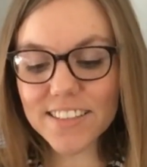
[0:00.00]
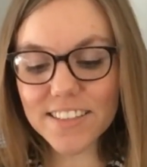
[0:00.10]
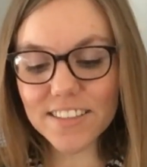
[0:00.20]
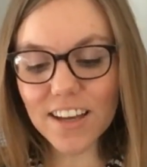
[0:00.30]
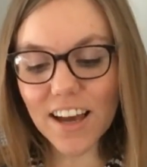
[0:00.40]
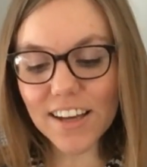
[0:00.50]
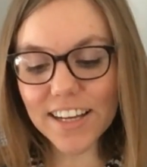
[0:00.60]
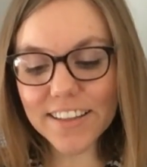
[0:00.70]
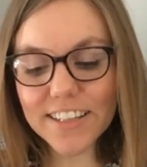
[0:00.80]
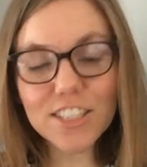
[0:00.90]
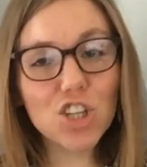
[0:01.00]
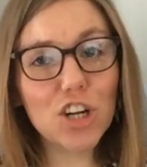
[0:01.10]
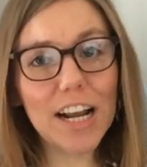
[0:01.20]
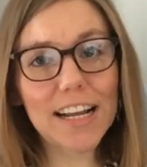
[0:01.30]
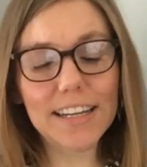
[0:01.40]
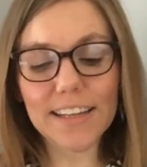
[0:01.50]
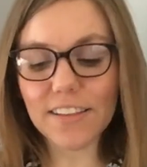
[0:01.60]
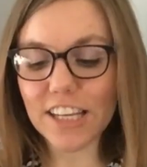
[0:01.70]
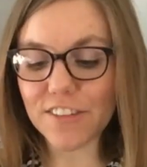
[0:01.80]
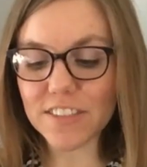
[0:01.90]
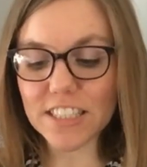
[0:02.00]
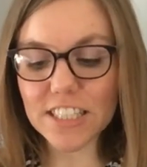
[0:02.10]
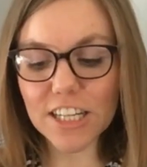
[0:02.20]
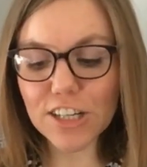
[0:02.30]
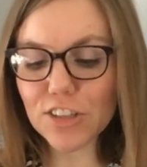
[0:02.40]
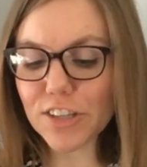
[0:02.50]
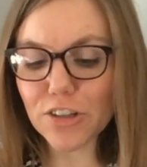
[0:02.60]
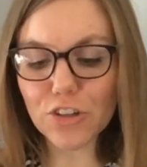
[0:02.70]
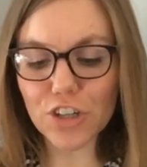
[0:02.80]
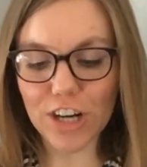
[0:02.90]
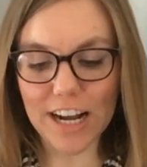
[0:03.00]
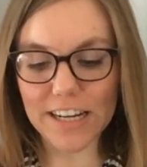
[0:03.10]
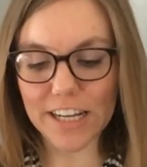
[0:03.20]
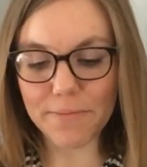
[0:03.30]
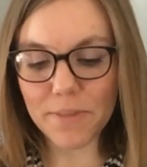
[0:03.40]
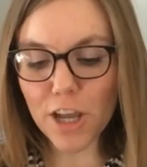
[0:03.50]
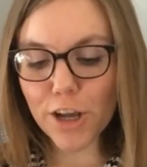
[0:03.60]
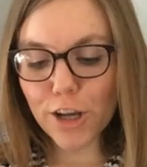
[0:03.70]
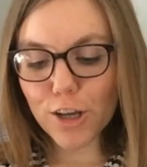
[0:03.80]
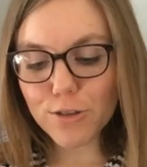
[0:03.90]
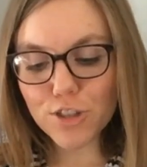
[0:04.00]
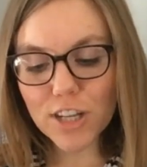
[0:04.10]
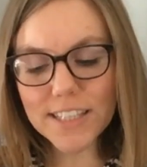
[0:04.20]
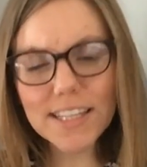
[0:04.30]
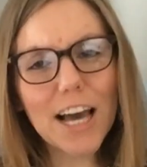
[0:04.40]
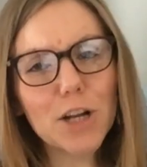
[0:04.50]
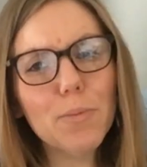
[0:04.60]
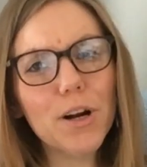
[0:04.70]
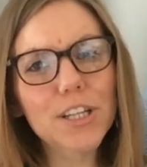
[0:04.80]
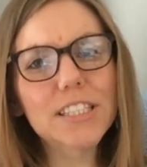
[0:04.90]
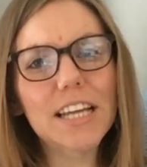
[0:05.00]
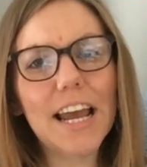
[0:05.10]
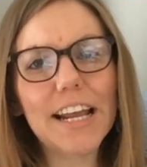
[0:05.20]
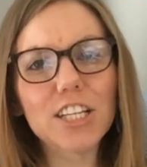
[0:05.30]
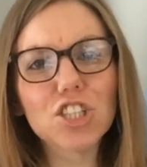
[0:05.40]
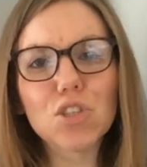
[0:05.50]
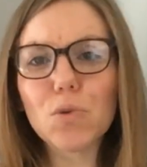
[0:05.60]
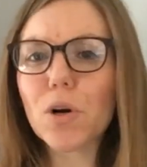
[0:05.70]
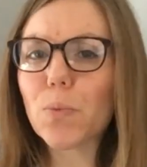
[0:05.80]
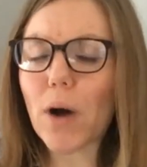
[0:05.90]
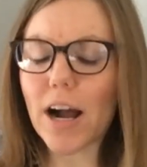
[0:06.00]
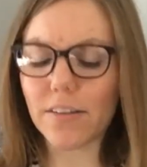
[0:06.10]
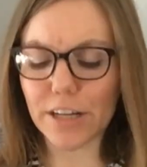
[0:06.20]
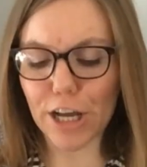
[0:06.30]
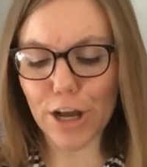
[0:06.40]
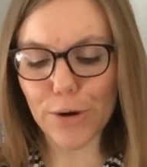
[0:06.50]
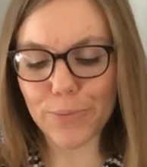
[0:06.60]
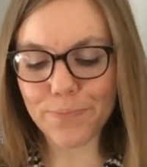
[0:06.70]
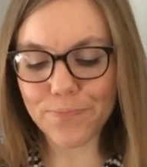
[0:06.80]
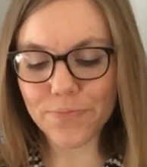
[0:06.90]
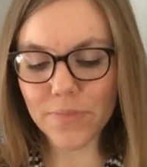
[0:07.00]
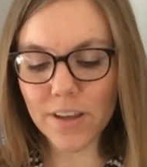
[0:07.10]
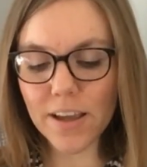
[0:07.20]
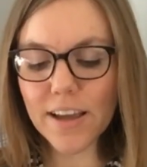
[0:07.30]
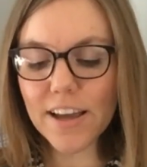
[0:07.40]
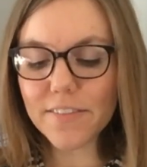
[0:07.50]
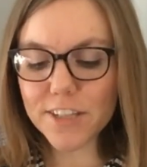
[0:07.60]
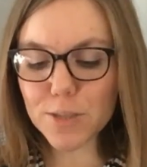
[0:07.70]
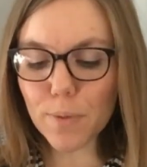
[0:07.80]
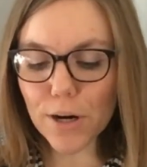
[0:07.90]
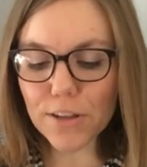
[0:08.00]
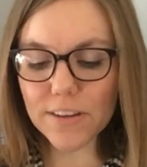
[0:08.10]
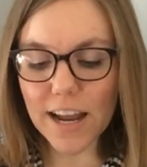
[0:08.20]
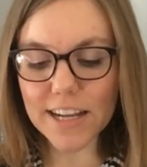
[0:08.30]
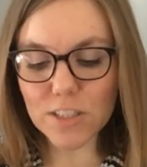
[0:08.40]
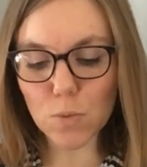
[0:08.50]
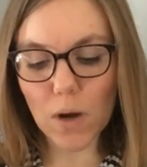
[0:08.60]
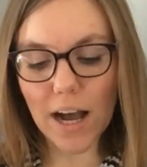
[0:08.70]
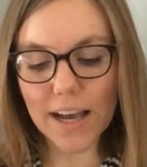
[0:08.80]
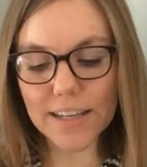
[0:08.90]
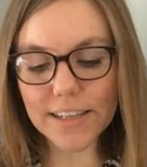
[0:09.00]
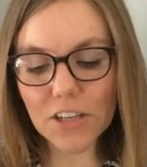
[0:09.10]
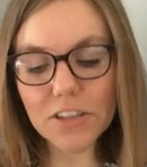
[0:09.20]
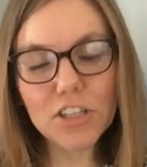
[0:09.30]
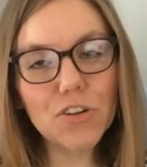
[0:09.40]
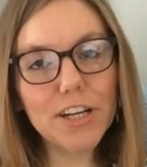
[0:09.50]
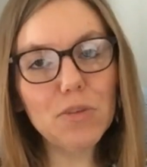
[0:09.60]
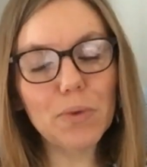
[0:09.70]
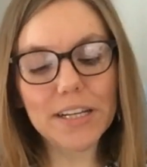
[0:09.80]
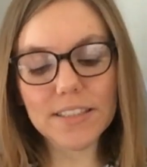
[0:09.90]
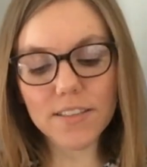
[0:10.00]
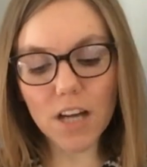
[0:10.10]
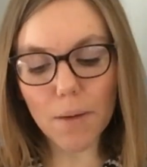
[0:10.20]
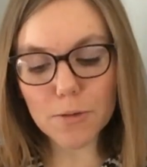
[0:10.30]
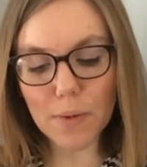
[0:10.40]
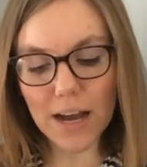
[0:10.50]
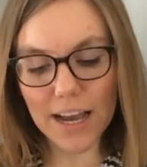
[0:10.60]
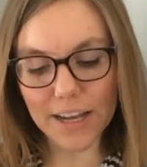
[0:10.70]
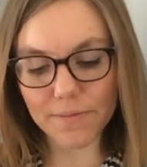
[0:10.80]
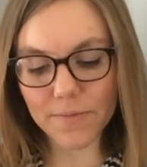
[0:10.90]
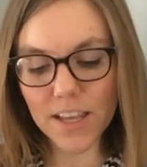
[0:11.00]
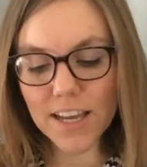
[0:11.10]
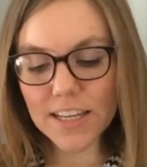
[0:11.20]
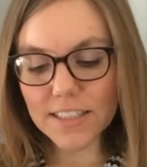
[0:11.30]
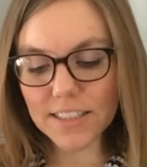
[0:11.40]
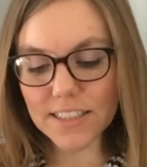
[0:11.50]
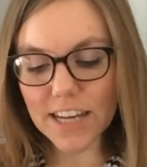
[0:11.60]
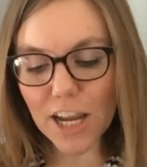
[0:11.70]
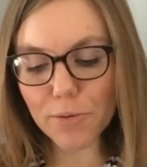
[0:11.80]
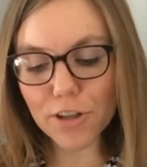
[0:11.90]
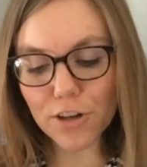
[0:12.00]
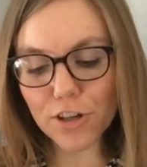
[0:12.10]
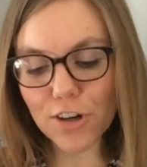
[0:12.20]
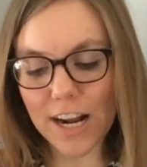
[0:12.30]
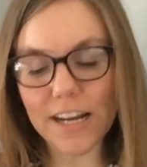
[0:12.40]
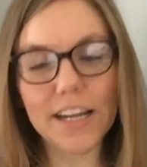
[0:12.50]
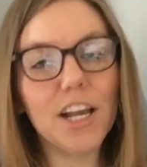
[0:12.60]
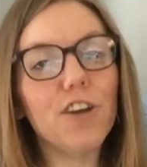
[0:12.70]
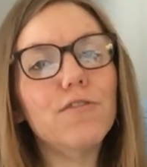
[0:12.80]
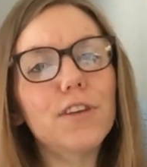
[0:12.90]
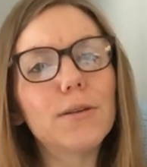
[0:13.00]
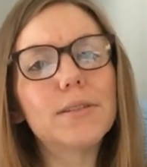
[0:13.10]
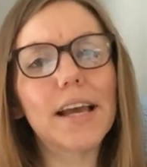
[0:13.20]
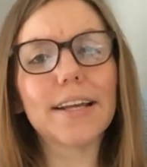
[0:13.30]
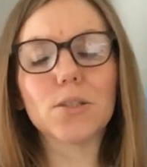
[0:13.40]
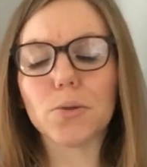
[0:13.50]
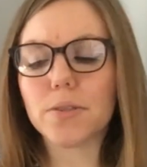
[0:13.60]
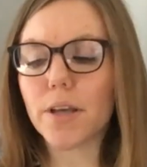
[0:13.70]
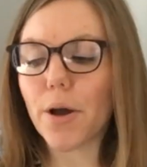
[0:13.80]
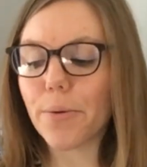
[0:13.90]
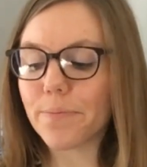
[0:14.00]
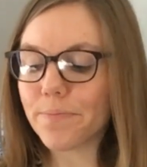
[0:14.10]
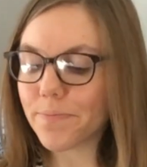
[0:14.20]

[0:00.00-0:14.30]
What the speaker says: Snug in this cranny lives dear little Granny, who just had a birthday a short while ago. This birthday is why Gilly Greenweed stopped by to stay with her Granny a few days or so.